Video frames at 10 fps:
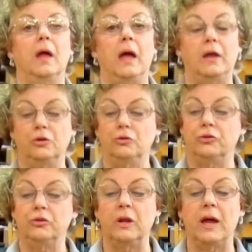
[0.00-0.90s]
and you
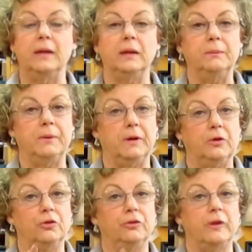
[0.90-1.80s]
just lightly
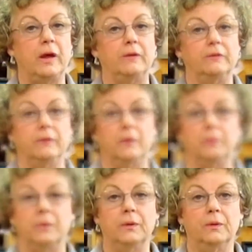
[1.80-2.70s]
pick your sides up
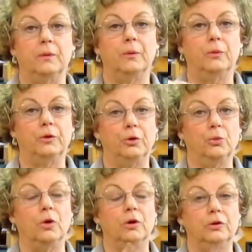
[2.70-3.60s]
when you
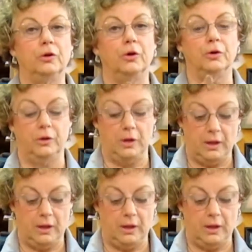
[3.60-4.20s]
want to turn,